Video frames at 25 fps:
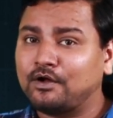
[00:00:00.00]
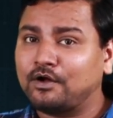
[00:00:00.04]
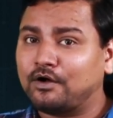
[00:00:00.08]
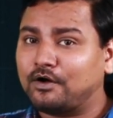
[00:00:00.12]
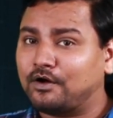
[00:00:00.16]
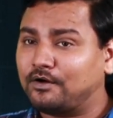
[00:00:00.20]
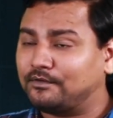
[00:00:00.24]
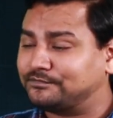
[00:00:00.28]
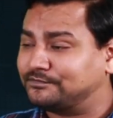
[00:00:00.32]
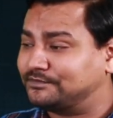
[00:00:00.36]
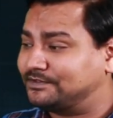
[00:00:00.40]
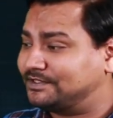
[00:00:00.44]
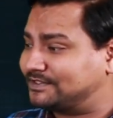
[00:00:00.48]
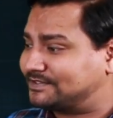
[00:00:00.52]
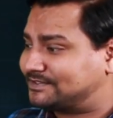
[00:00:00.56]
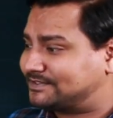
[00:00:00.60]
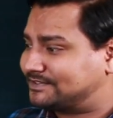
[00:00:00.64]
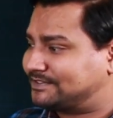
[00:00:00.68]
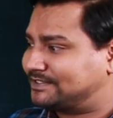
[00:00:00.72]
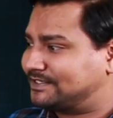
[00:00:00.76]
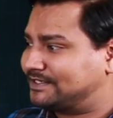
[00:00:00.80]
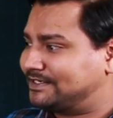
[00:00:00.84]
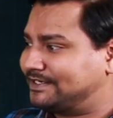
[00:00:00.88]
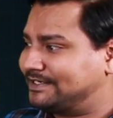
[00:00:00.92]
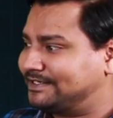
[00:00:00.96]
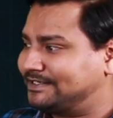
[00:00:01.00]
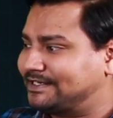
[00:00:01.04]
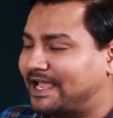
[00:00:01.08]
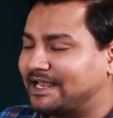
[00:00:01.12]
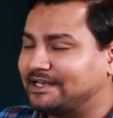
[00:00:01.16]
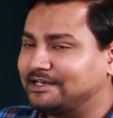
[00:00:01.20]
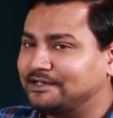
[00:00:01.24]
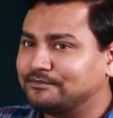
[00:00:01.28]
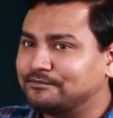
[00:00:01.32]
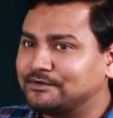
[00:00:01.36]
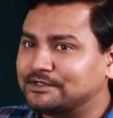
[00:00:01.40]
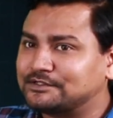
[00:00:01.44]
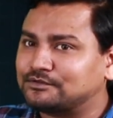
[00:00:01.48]
of this tan
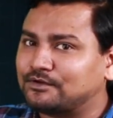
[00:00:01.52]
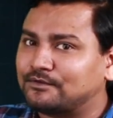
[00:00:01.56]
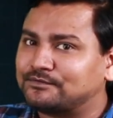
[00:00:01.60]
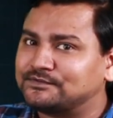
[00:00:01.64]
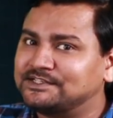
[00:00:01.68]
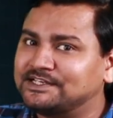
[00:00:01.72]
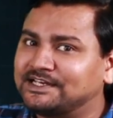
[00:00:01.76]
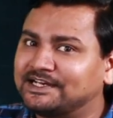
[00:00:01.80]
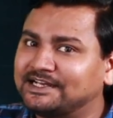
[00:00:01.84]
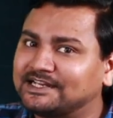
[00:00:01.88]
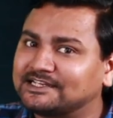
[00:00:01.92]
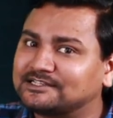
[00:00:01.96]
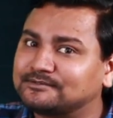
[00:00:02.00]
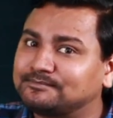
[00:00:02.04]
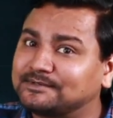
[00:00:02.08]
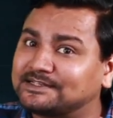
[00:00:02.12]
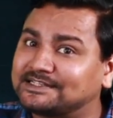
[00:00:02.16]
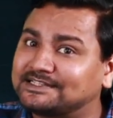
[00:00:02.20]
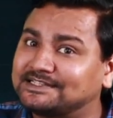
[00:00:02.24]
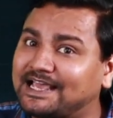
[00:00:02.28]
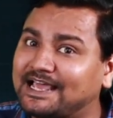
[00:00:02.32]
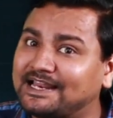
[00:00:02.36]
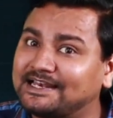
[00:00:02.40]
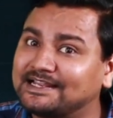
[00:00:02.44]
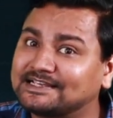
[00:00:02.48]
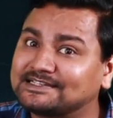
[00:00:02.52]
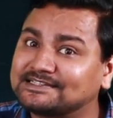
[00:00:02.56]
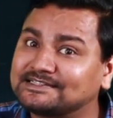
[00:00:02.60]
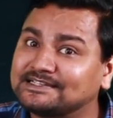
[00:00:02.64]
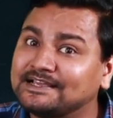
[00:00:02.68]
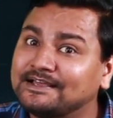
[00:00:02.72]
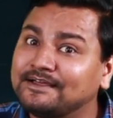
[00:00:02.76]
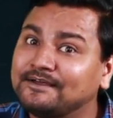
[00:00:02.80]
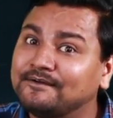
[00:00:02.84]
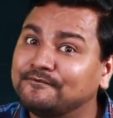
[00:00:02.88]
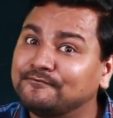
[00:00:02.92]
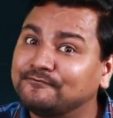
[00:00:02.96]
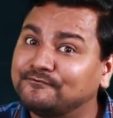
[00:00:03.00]
inverse of secant x plus tan x
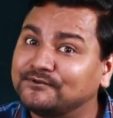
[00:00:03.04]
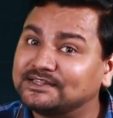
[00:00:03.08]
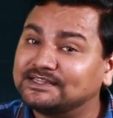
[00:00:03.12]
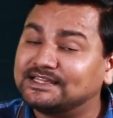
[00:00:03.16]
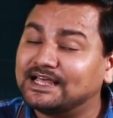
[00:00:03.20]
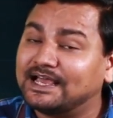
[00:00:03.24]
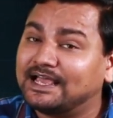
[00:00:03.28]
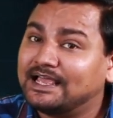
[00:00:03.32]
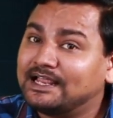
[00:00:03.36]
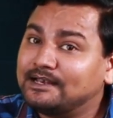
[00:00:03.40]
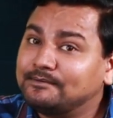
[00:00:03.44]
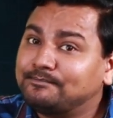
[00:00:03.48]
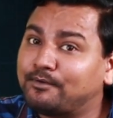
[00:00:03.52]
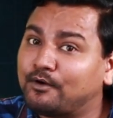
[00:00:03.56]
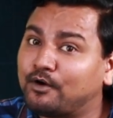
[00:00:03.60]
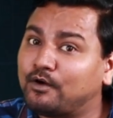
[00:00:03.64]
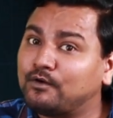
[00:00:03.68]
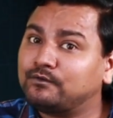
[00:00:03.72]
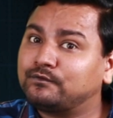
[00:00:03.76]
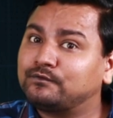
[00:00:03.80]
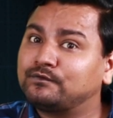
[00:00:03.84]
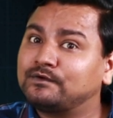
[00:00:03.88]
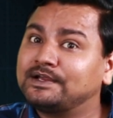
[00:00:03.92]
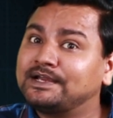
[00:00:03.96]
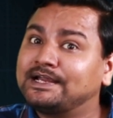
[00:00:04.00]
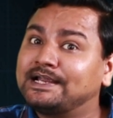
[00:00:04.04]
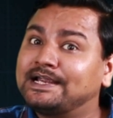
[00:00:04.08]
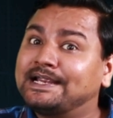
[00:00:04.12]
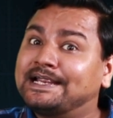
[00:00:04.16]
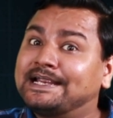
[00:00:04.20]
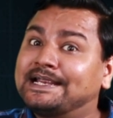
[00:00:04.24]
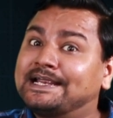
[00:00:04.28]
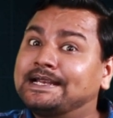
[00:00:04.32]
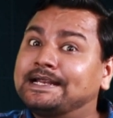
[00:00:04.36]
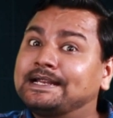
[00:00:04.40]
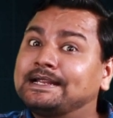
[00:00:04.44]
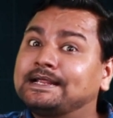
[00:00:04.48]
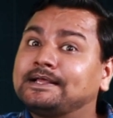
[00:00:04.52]
with the help of
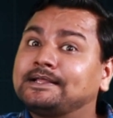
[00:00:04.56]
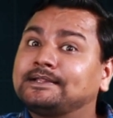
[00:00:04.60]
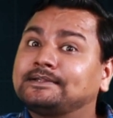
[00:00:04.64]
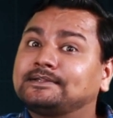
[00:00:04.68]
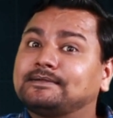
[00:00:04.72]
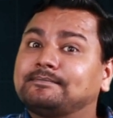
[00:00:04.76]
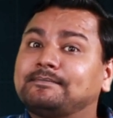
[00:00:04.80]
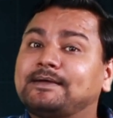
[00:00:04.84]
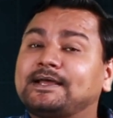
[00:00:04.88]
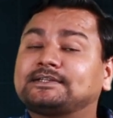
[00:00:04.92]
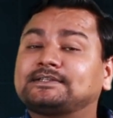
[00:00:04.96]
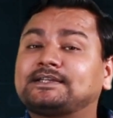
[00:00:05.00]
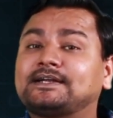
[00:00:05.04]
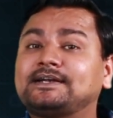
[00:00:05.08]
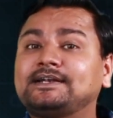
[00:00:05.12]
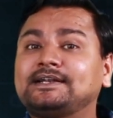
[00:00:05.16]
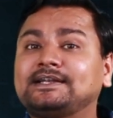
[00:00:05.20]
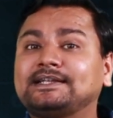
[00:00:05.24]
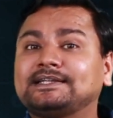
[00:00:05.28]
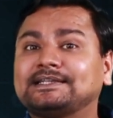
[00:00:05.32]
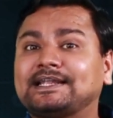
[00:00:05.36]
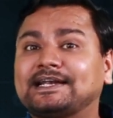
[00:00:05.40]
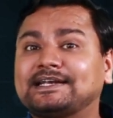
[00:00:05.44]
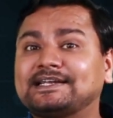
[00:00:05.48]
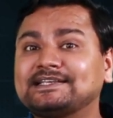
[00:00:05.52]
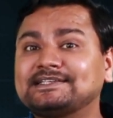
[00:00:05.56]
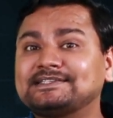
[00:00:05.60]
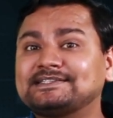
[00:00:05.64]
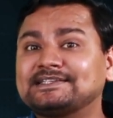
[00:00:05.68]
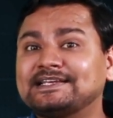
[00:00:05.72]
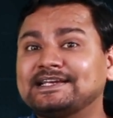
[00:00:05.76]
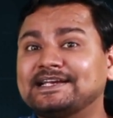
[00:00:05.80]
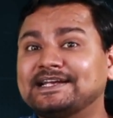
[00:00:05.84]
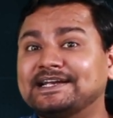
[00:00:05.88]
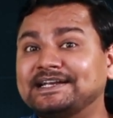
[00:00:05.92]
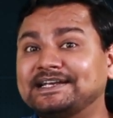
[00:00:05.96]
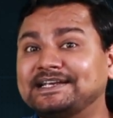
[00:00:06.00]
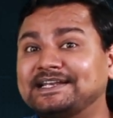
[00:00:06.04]
the method that is
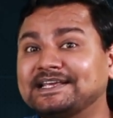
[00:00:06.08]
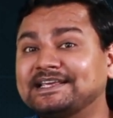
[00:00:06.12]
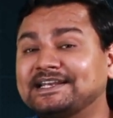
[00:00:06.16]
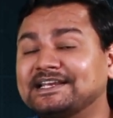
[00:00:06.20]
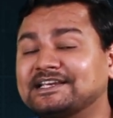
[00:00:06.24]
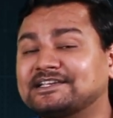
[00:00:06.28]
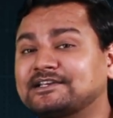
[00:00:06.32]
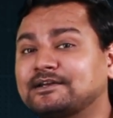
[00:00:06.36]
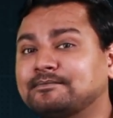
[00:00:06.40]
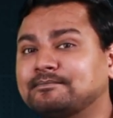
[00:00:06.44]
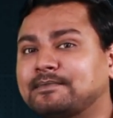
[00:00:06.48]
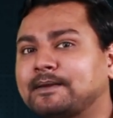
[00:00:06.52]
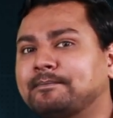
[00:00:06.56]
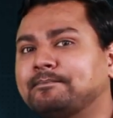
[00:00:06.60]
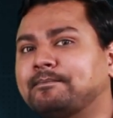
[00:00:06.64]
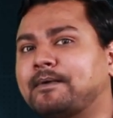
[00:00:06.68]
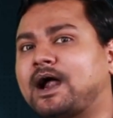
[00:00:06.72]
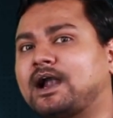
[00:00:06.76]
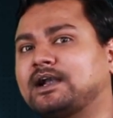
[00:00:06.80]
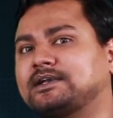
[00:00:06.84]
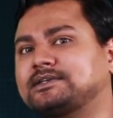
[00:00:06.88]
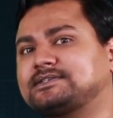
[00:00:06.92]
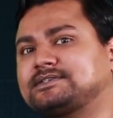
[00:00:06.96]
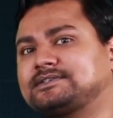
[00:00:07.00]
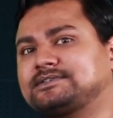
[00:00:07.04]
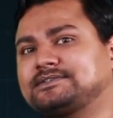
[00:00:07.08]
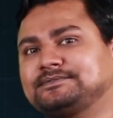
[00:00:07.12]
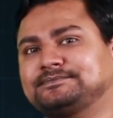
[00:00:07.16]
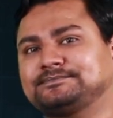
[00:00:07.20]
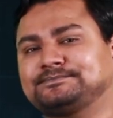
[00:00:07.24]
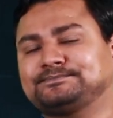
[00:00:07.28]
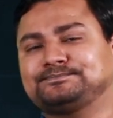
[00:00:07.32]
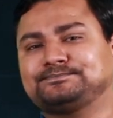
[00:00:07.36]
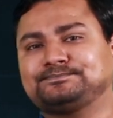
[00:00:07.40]
integration by parts.